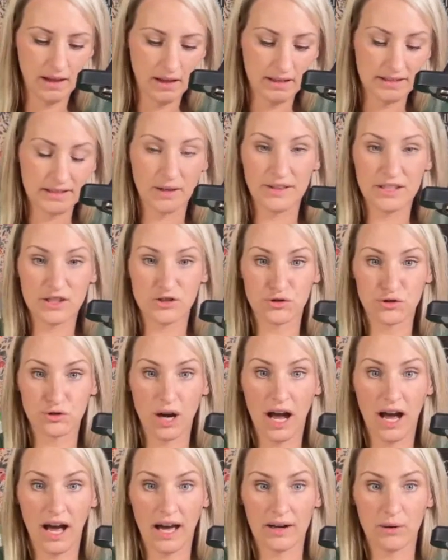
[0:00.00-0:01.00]
So this
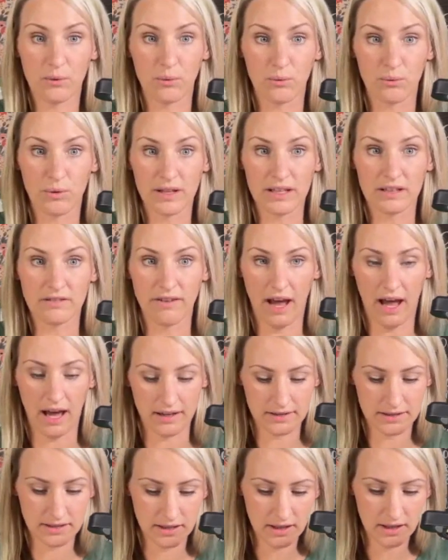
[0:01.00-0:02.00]
dried really
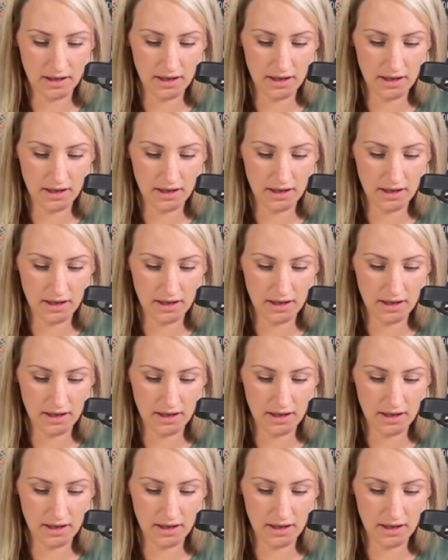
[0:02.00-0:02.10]
fast.